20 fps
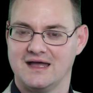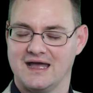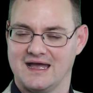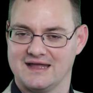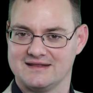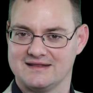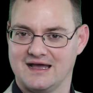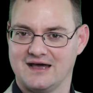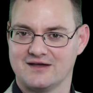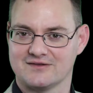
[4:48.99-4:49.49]

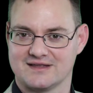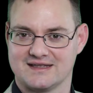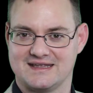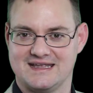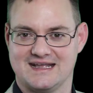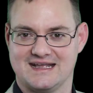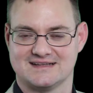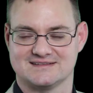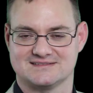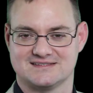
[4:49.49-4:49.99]
and now they
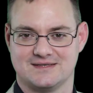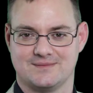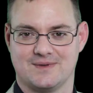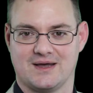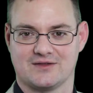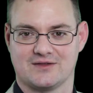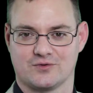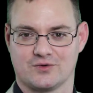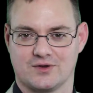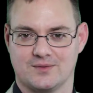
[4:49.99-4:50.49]
can't seem
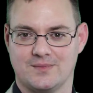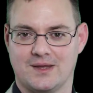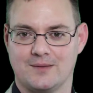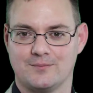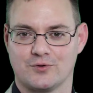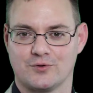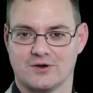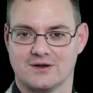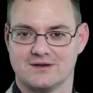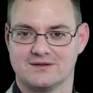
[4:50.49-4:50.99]
how to
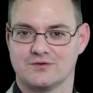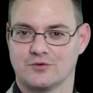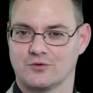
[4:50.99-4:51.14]
remember it,